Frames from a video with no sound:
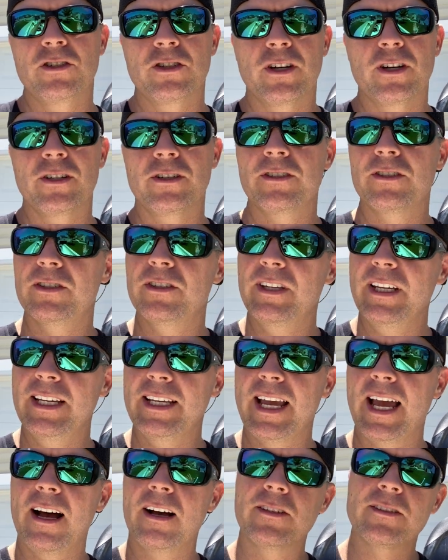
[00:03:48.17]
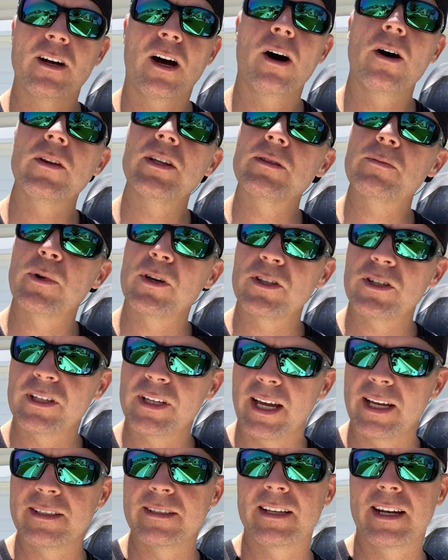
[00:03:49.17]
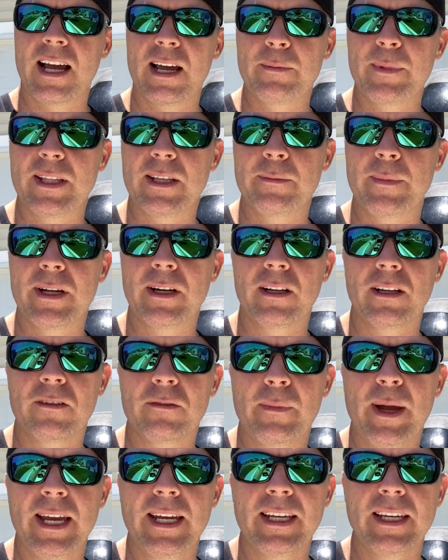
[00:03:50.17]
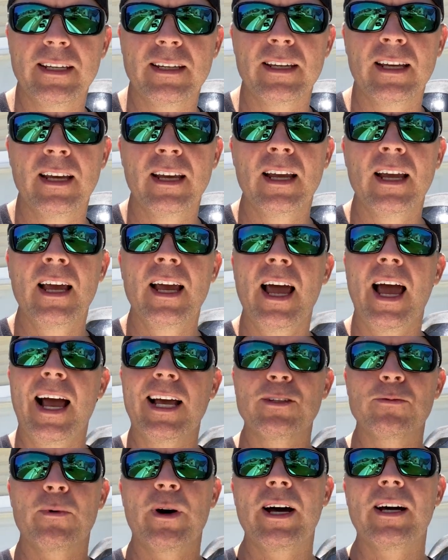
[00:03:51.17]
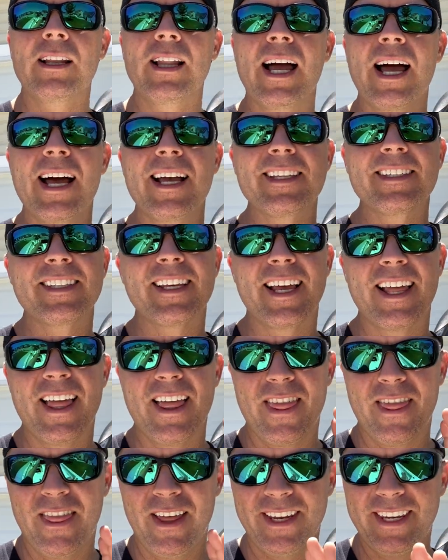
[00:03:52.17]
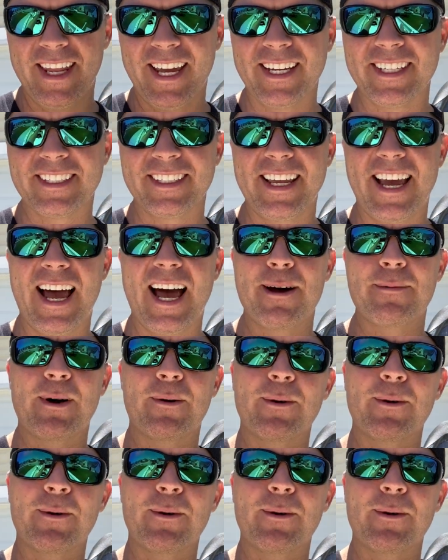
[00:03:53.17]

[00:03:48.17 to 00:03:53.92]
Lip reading: shirts, decals, all this merchandise that I'm in the middle of making, as well as the next tab.